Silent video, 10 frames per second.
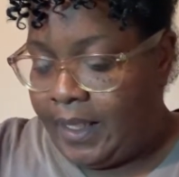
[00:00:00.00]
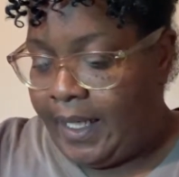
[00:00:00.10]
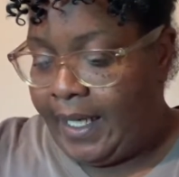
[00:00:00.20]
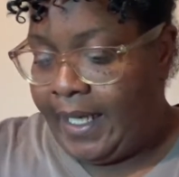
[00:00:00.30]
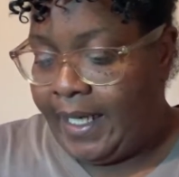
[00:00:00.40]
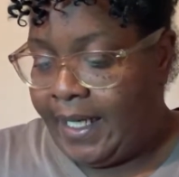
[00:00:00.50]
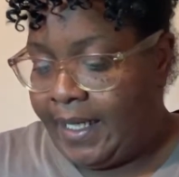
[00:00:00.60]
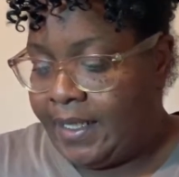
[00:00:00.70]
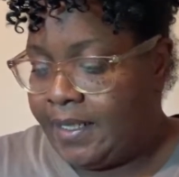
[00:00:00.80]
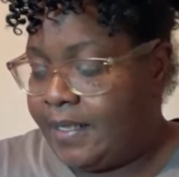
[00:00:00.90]

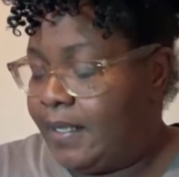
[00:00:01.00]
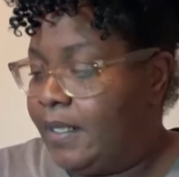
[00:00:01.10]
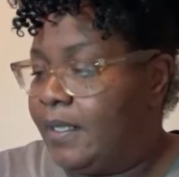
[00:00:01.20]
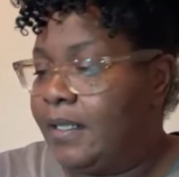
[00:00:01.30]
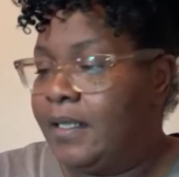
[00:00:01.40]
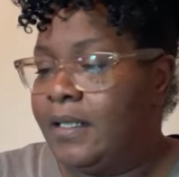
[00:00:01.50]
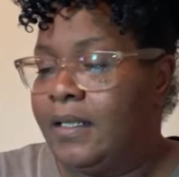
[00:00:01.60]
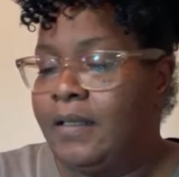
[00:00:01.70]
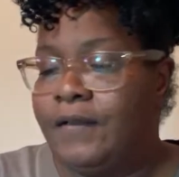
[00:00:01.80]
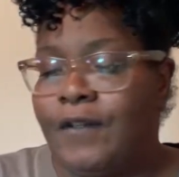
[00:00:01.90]
And
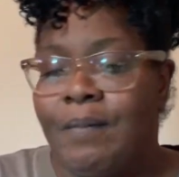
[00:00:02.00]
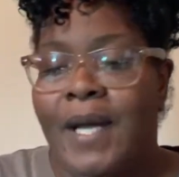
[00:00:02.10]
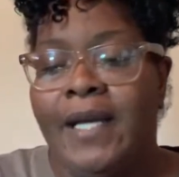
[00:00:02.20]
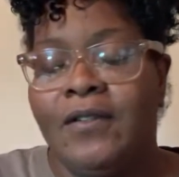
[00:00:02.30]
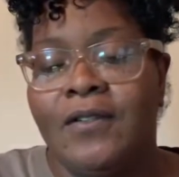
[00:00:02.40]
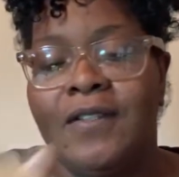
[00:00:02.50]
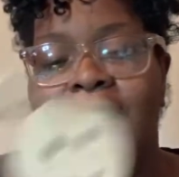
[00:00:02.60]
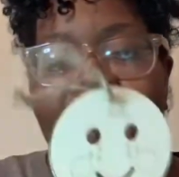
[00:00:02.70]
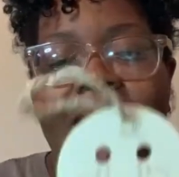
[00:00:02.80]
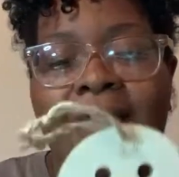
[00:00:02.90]
from Michael's,
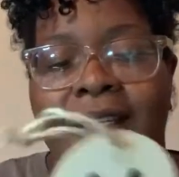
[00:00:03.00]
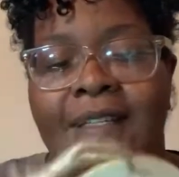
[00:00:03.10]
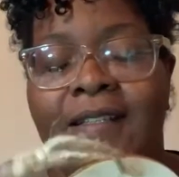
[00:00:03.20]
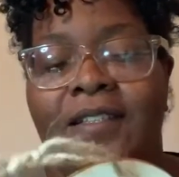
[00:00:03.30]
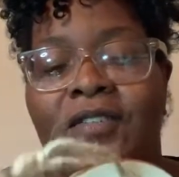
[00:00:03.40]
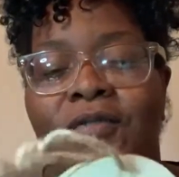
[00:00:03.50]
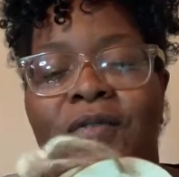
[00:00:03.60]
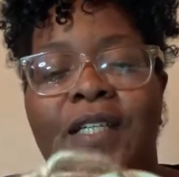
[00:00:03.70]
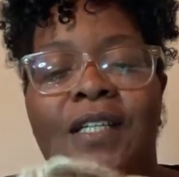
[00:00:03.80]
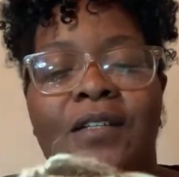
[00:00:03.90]
I got these
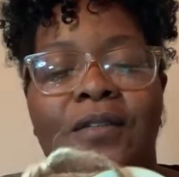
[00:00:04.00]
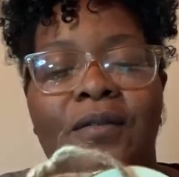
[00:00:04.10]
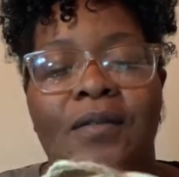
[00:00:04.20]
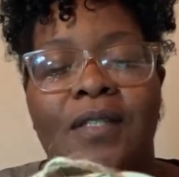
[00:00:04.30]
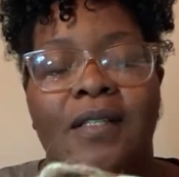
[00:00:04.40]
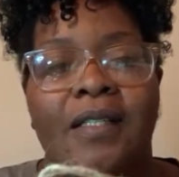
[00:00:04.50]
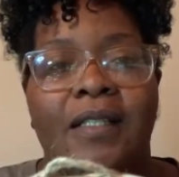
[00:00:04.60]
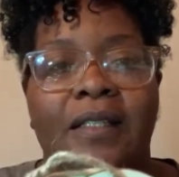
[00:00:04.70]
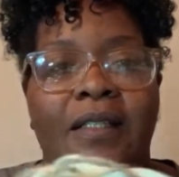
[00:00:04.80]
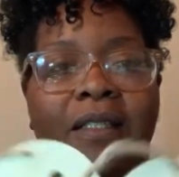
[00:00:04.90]
two cute
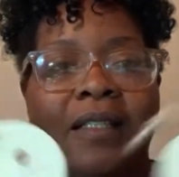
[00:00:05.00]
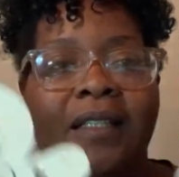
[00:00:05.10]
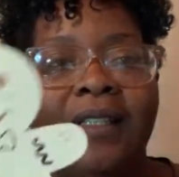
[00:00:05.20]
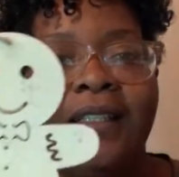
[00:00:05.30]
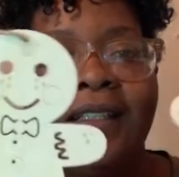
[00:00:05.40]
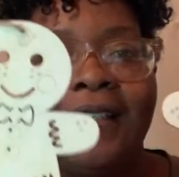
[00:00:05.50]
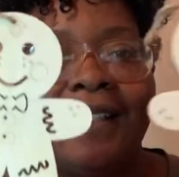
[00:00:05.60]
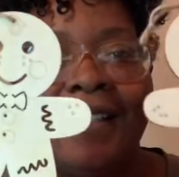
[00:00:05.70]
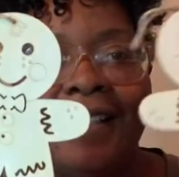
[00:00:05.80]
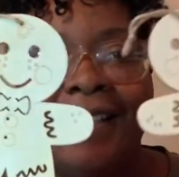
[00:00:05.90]

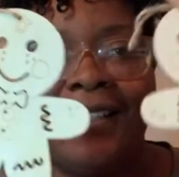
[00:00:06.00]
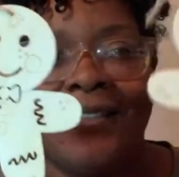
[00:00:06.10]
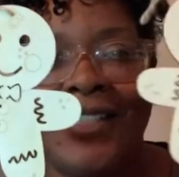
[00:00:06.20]
little